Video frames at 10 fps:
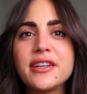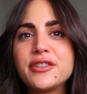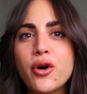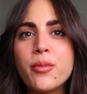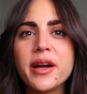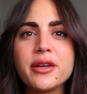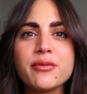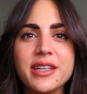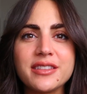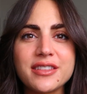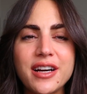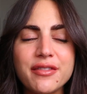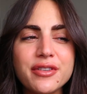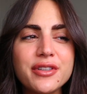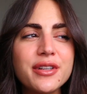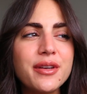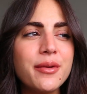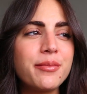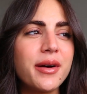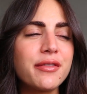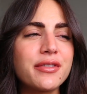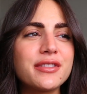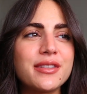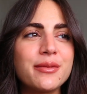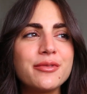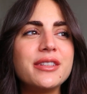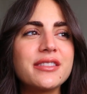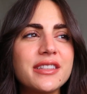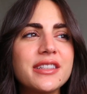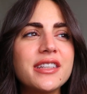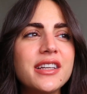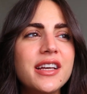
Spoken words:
I don't mind when it's covered, but for some reason,